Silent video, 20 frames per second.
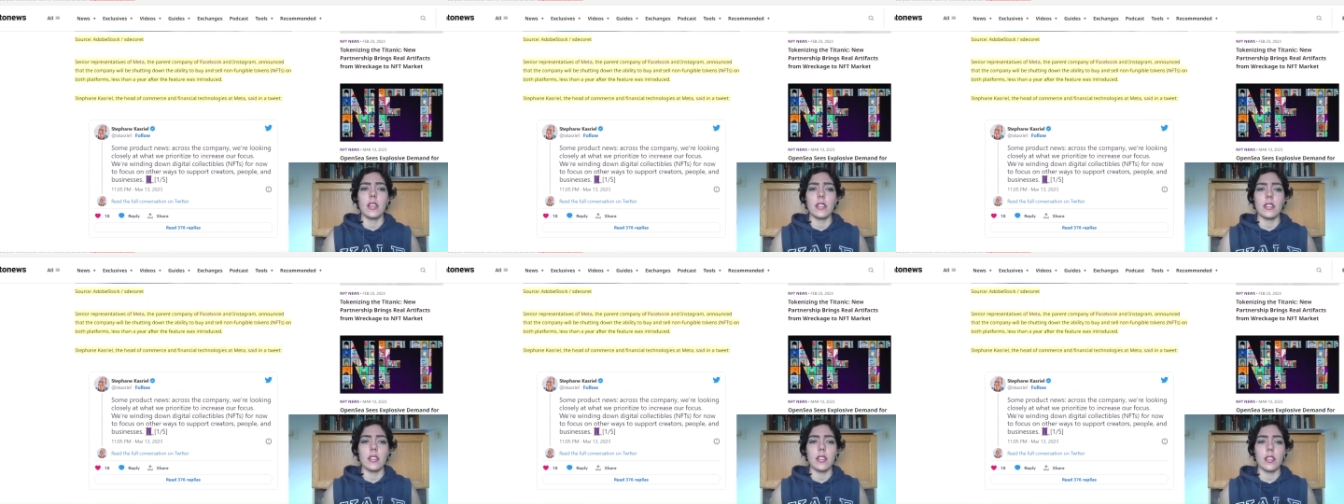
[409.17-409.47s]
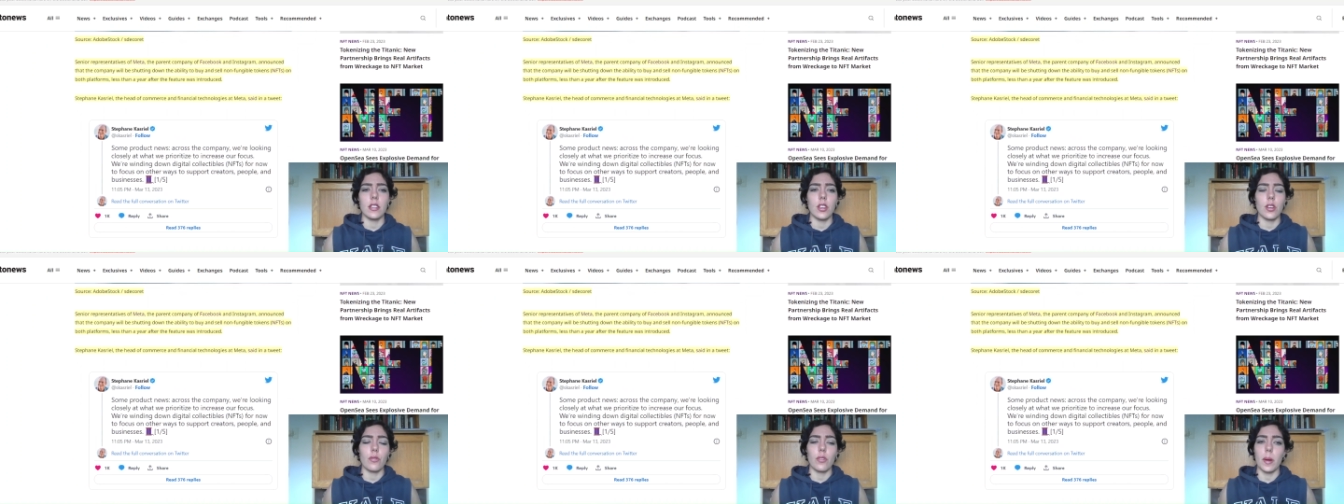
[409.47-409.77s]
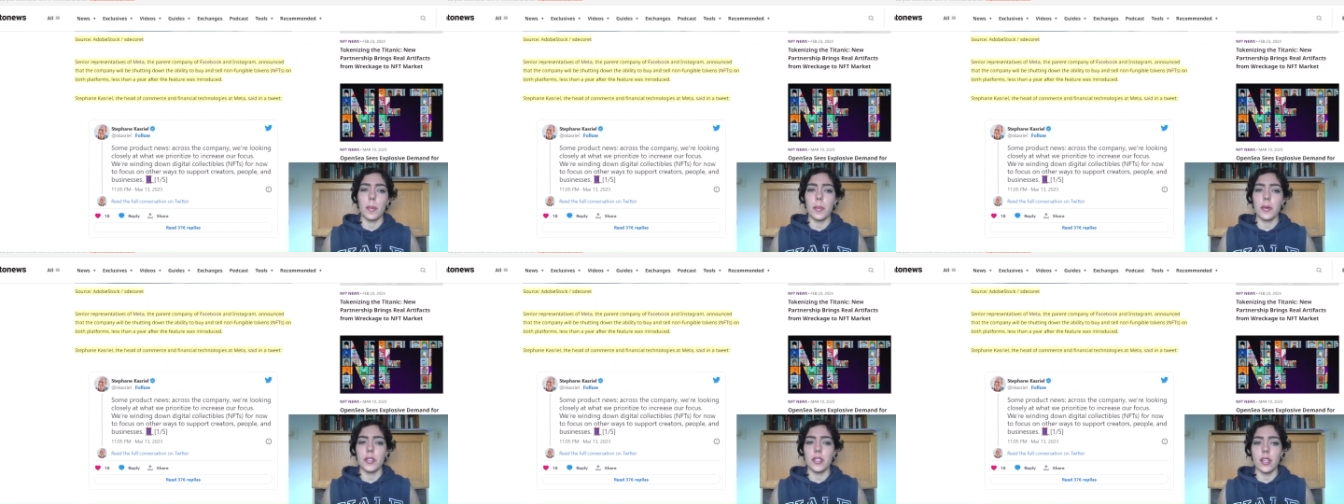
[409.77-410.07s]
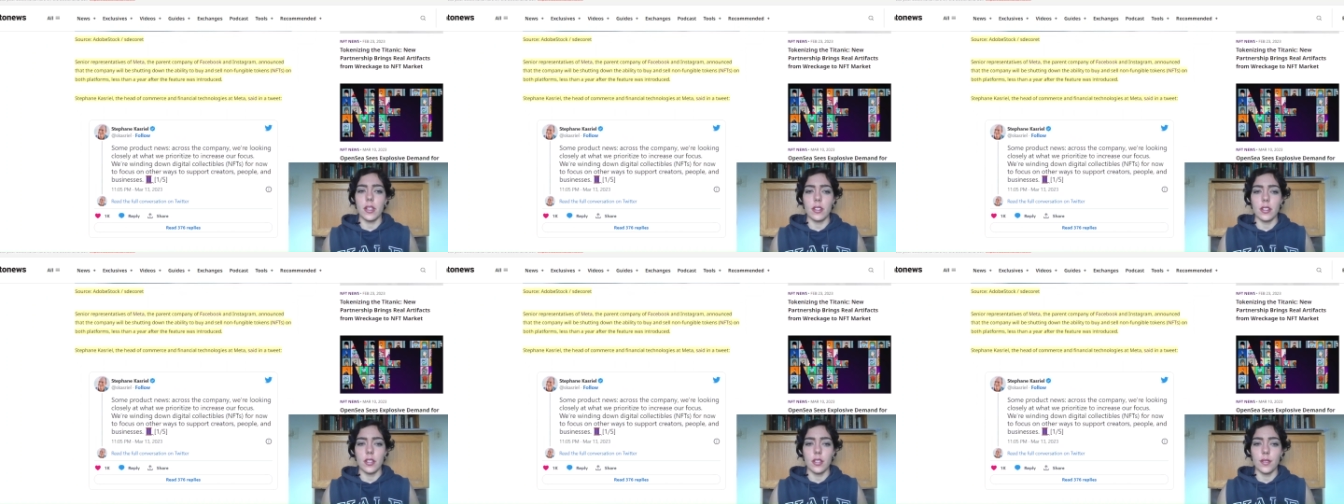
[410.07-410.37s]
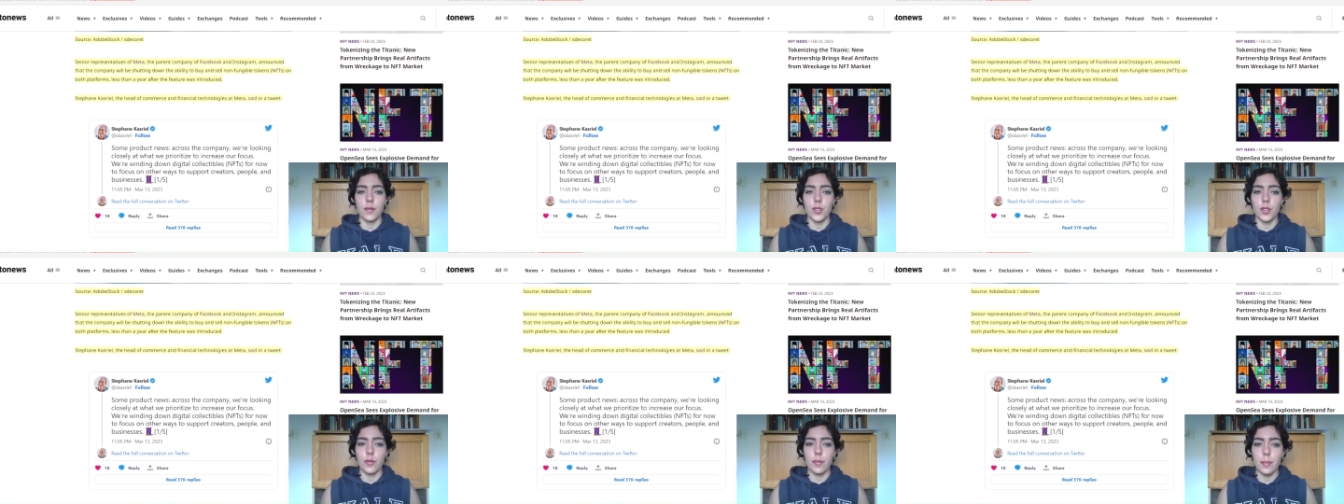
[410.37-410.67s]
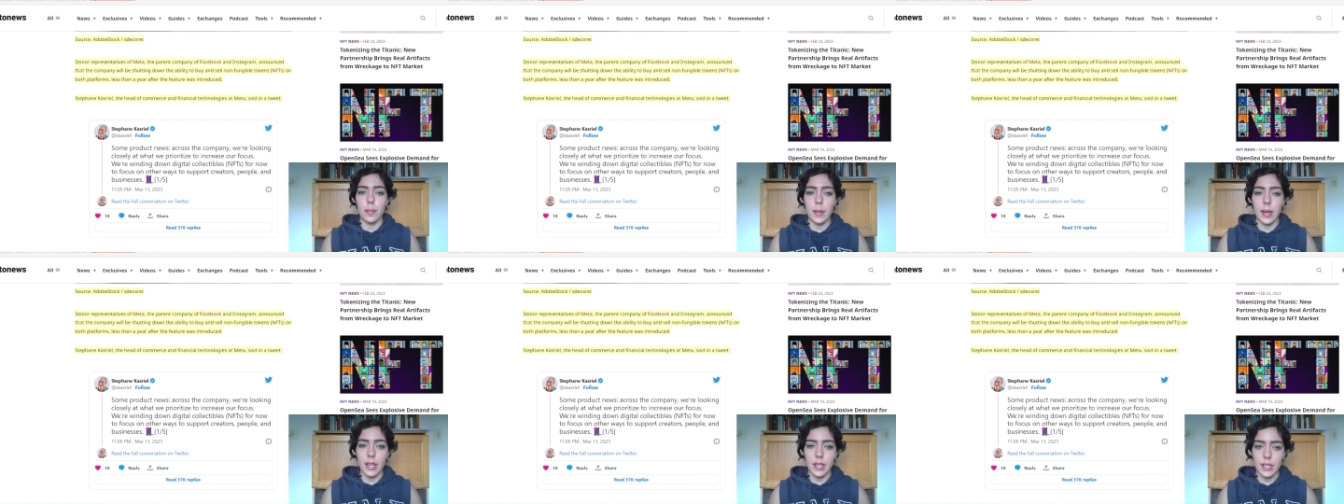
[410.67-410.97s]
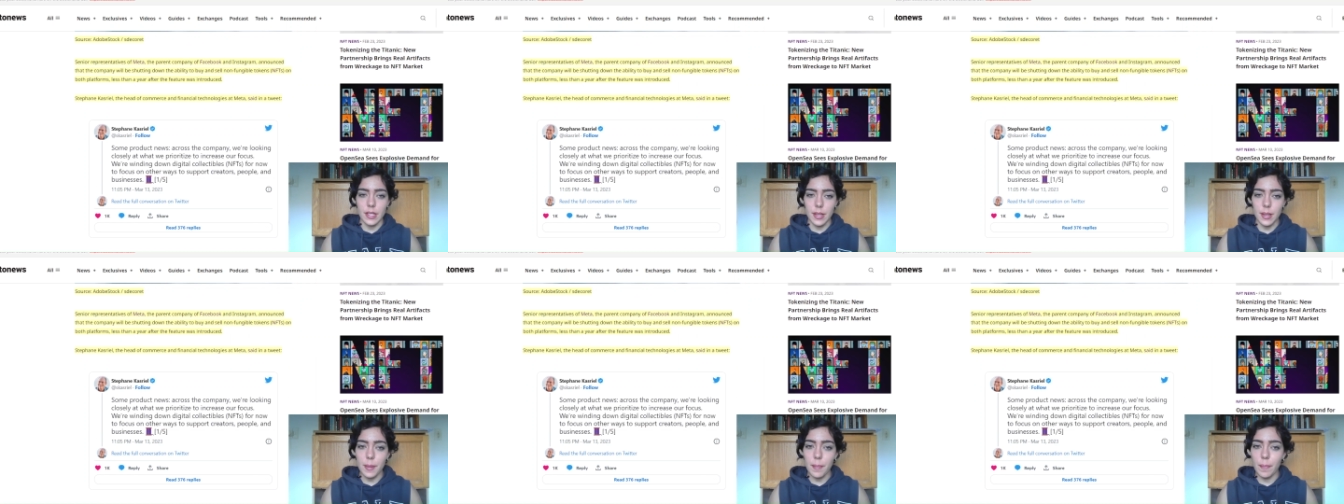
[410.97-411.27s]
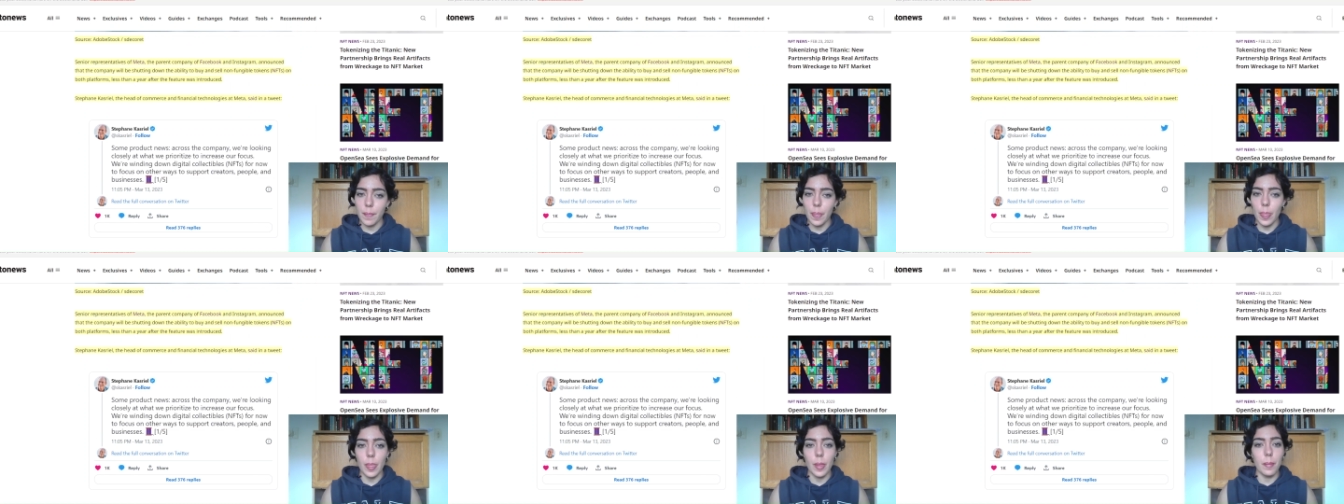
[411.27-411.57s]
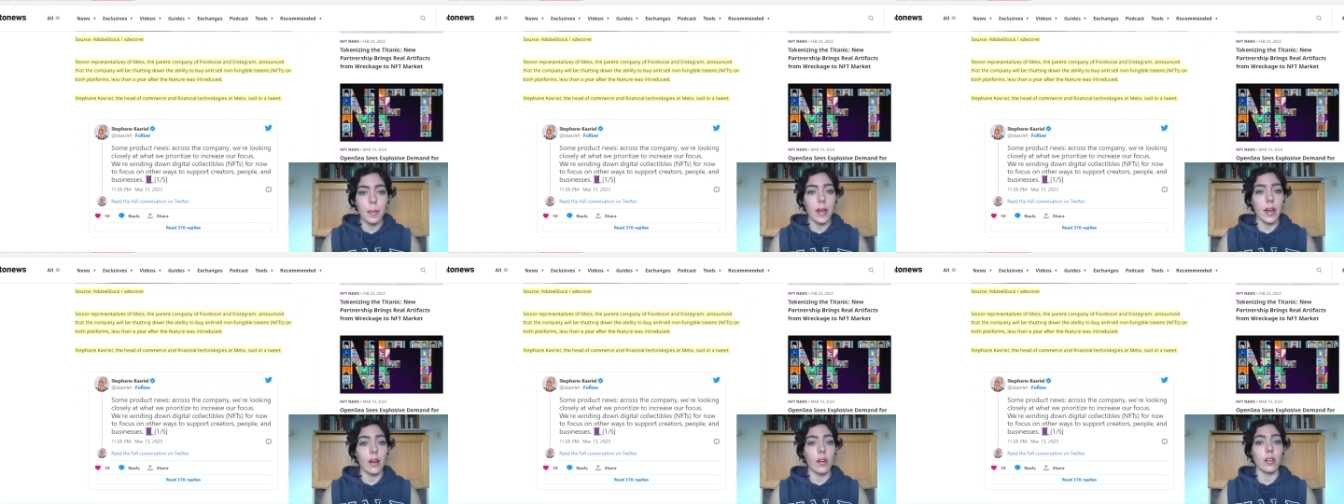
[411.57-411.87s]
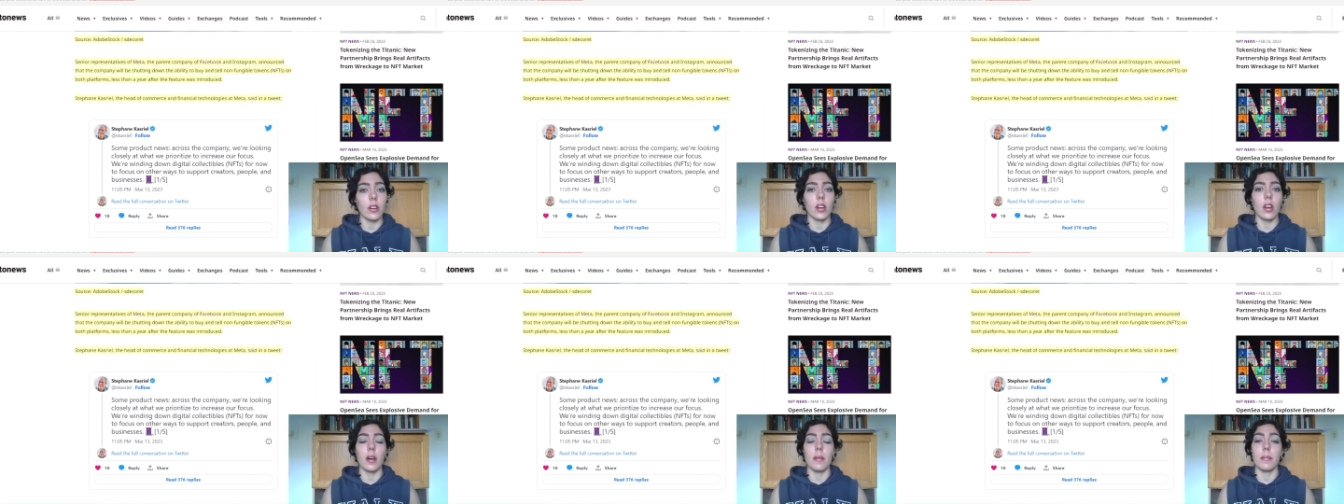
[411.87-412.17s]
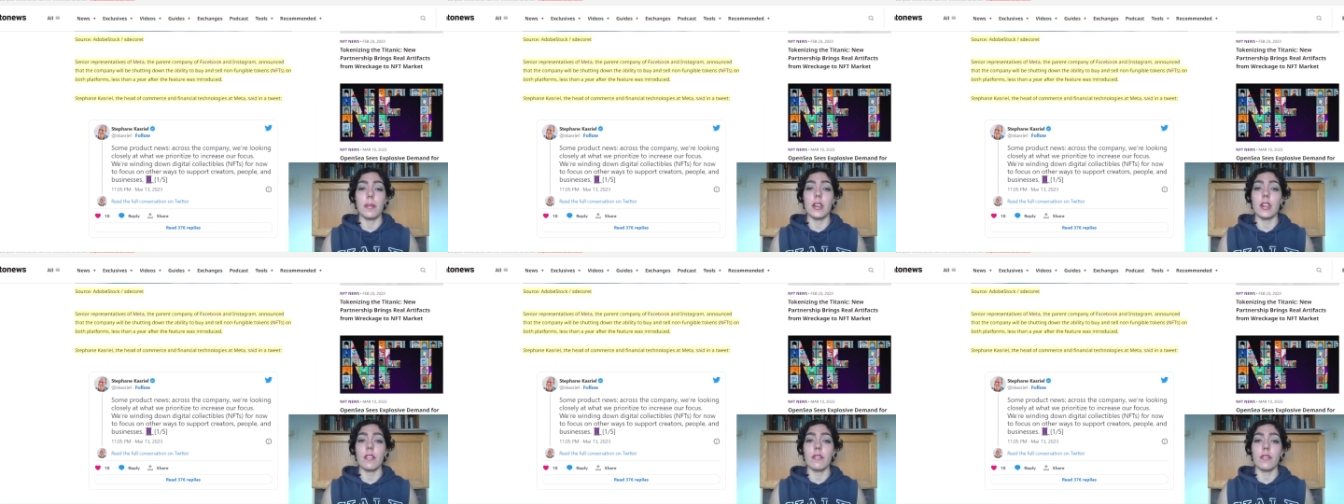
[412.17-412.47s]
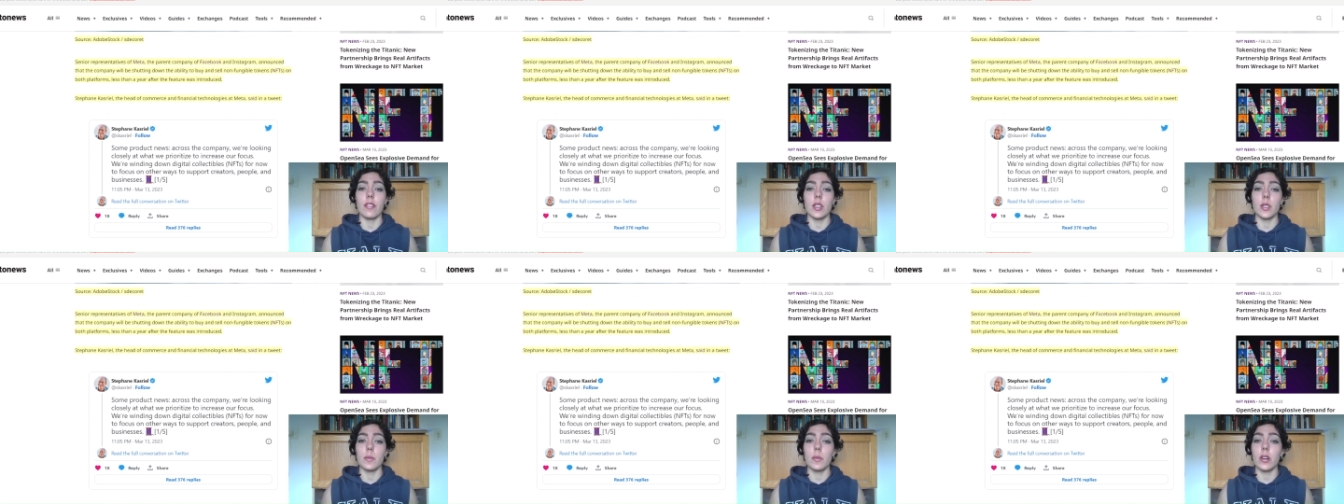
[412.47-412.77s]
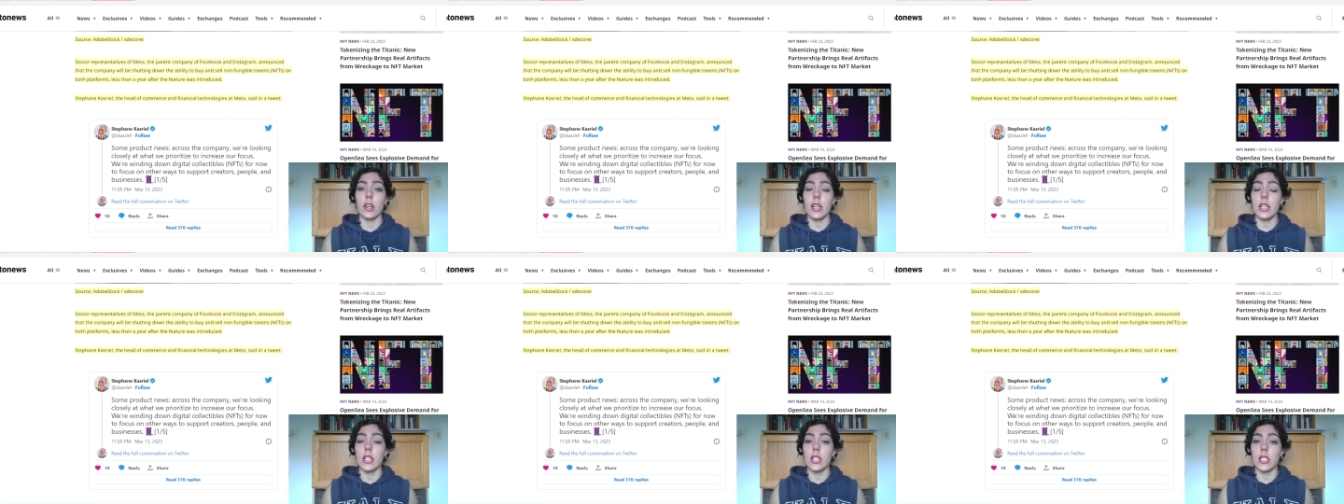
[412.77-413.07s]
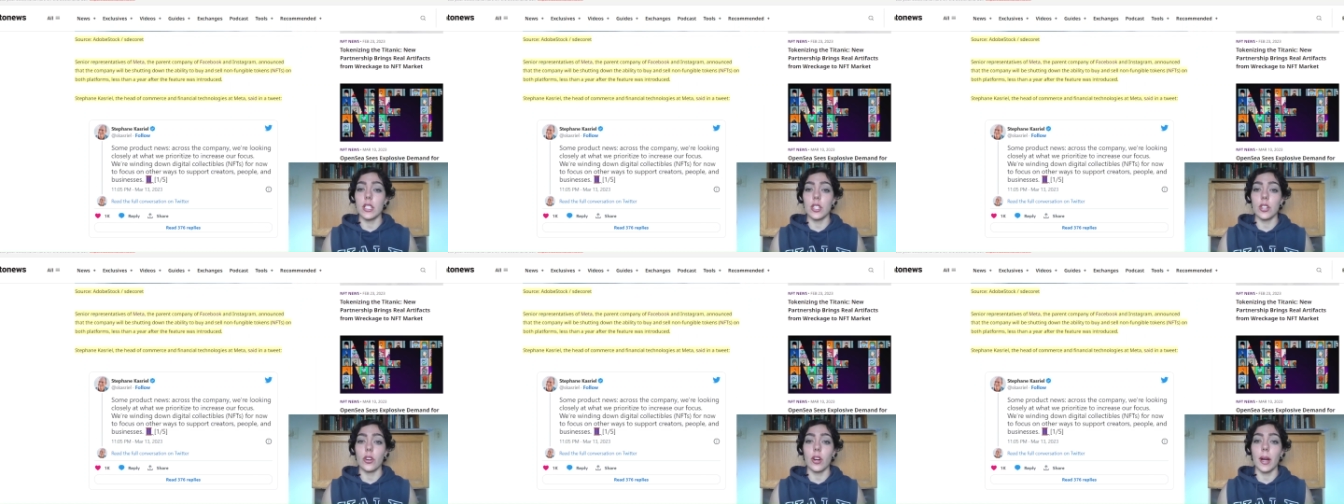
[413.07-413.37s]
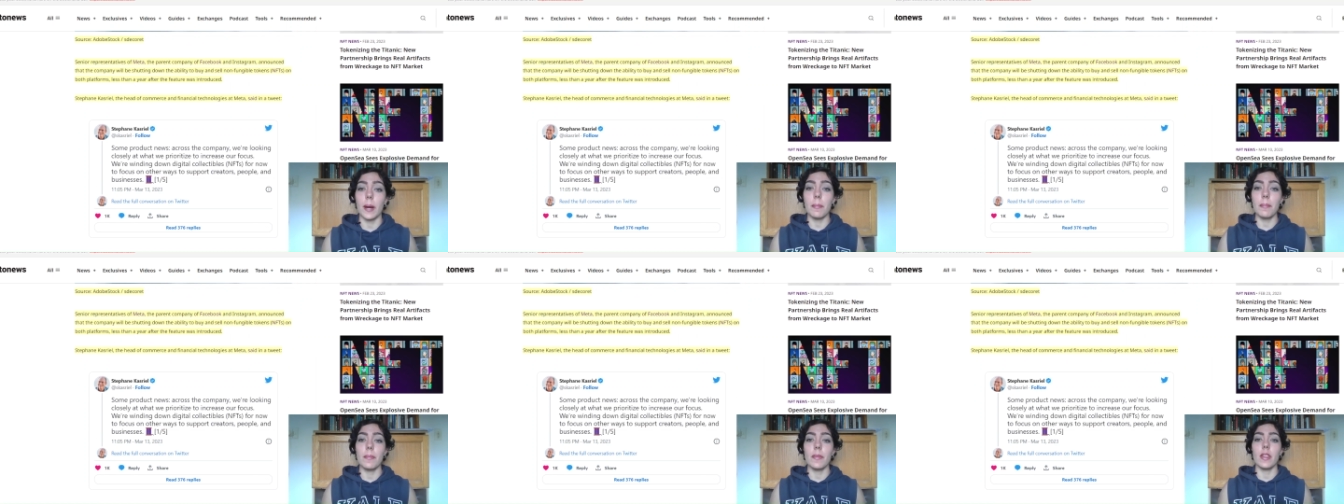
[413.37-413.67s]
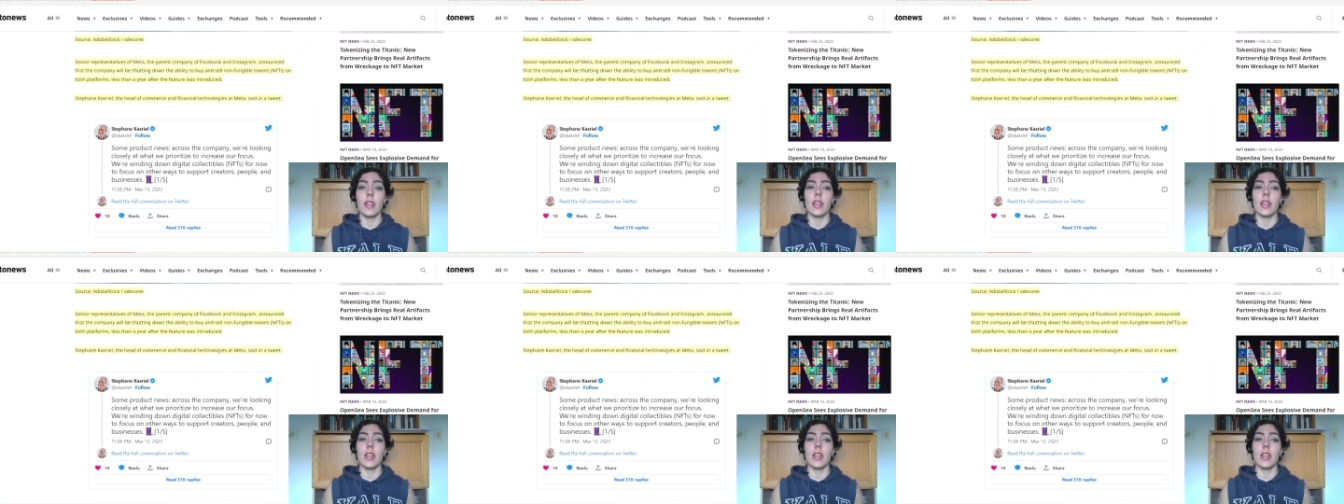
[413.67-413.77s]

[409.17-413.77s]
Senior representatives of Meta, the parent company of Facebook and Instagram,